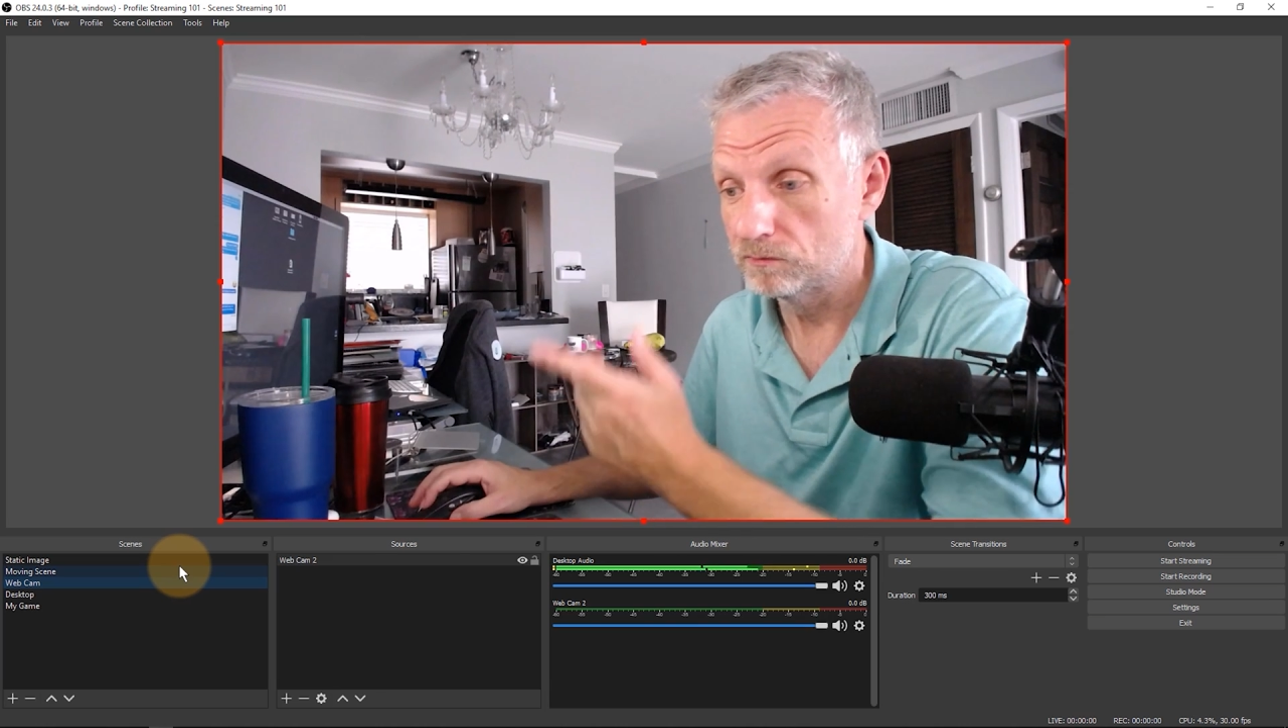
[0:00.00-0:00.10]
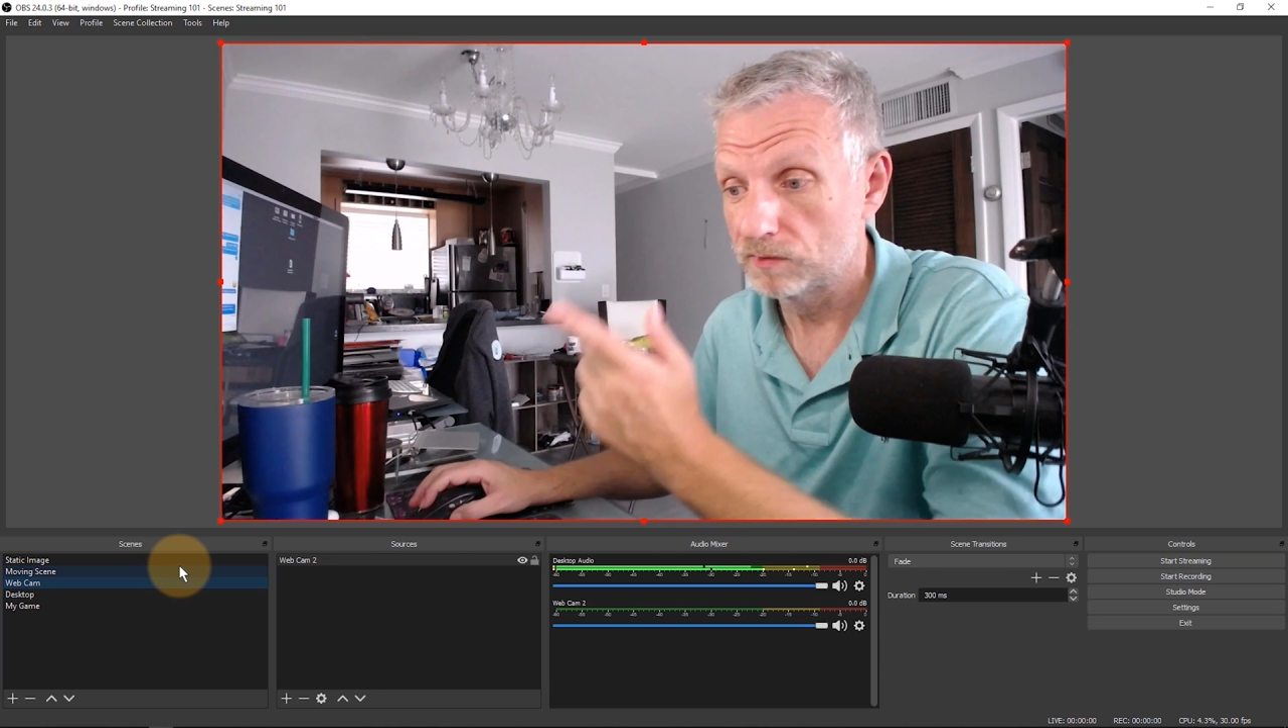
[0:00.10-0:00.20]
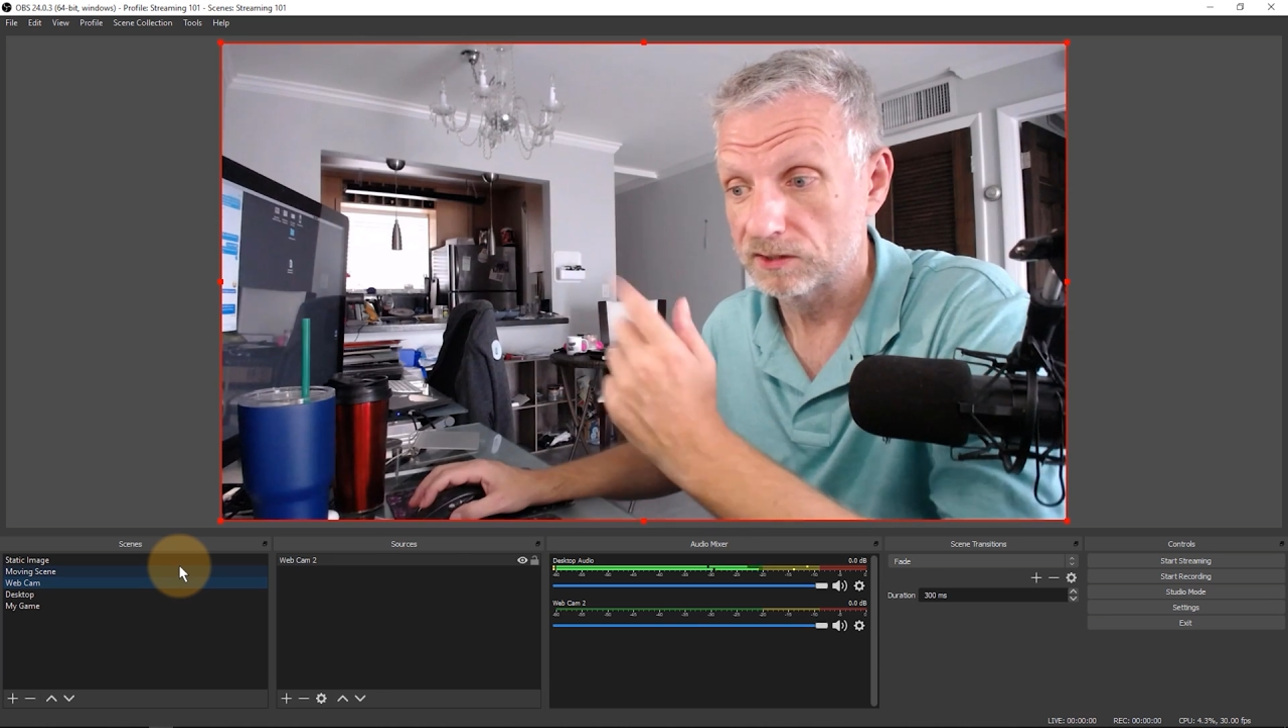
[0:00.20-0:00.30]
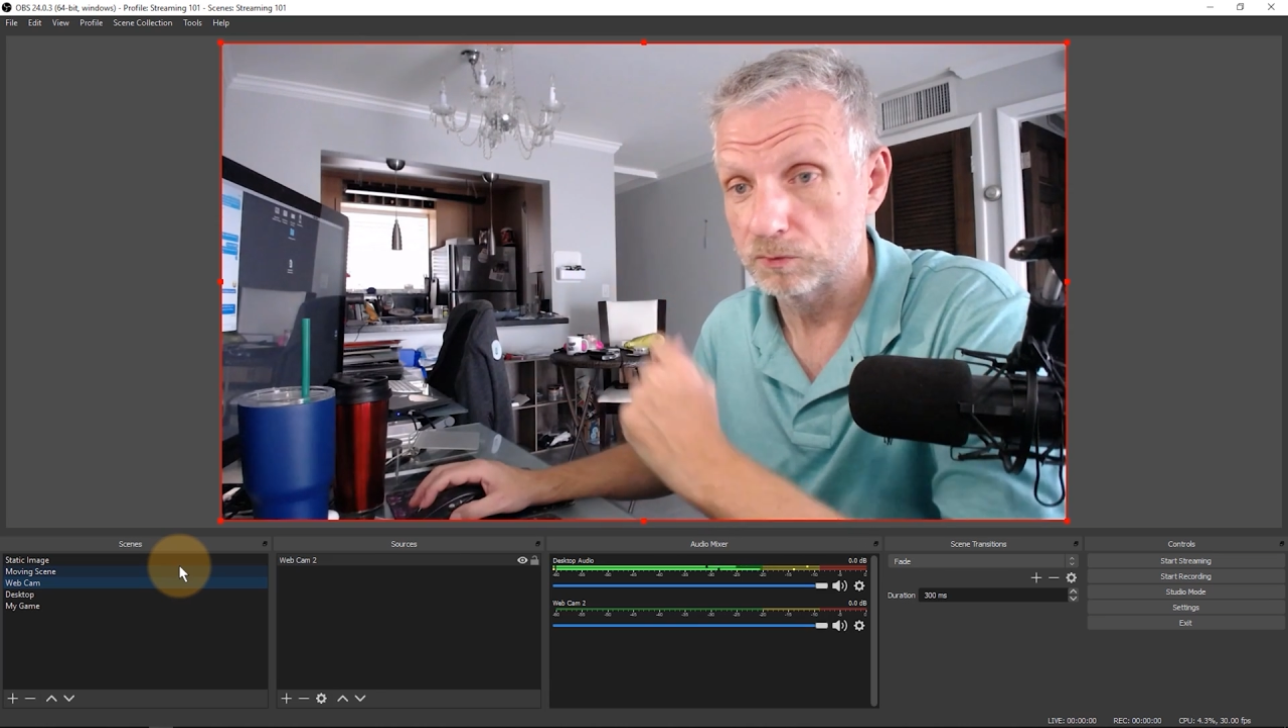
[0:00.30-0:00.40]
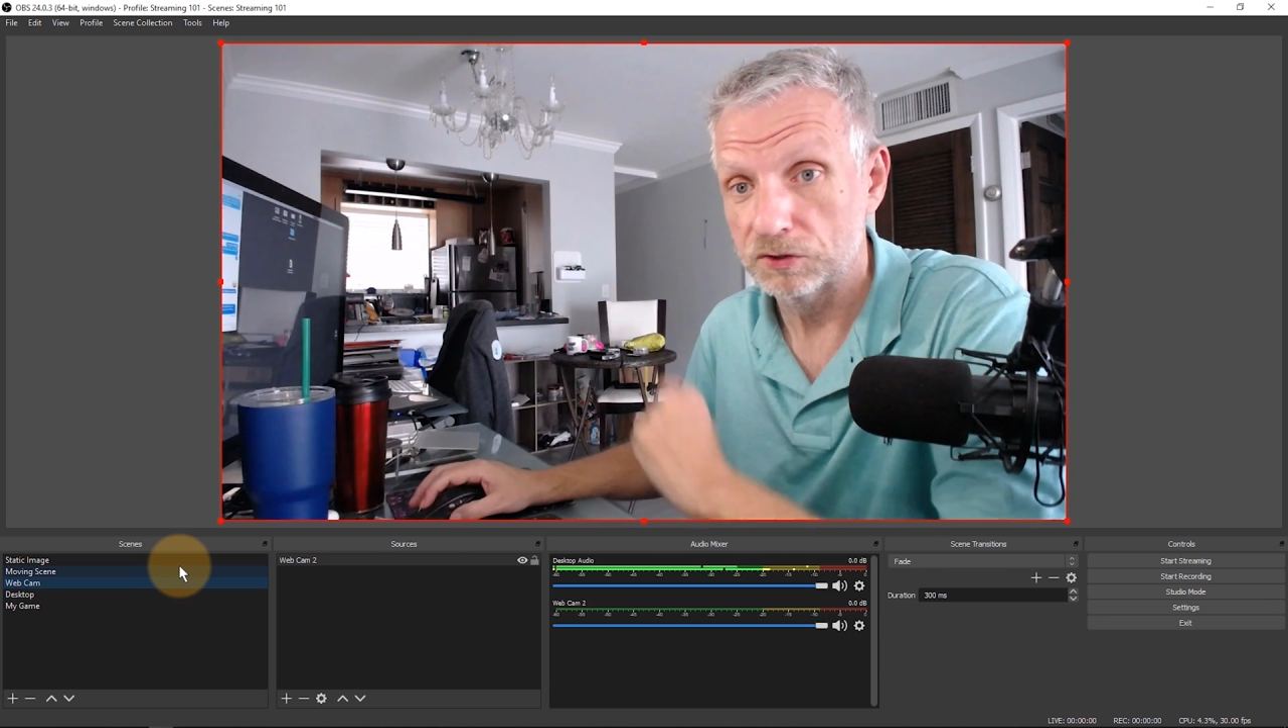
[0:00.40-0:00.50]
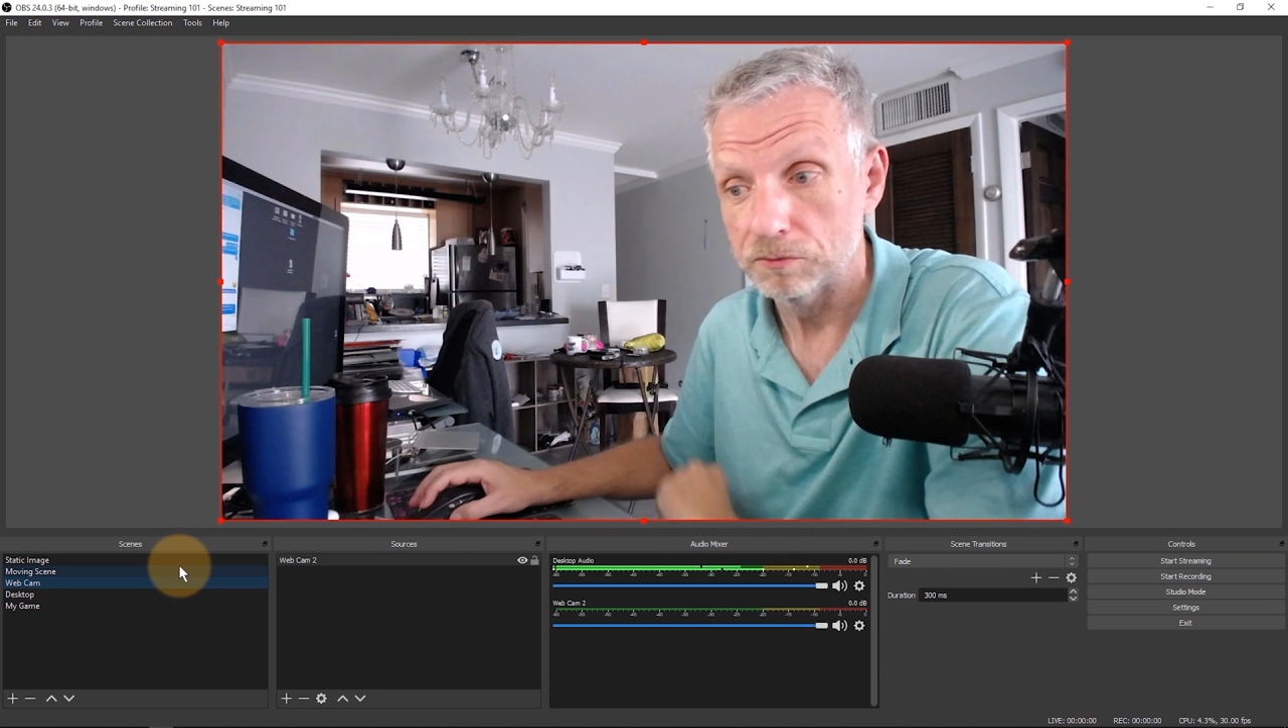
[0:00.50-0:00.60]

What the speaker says: even when I switch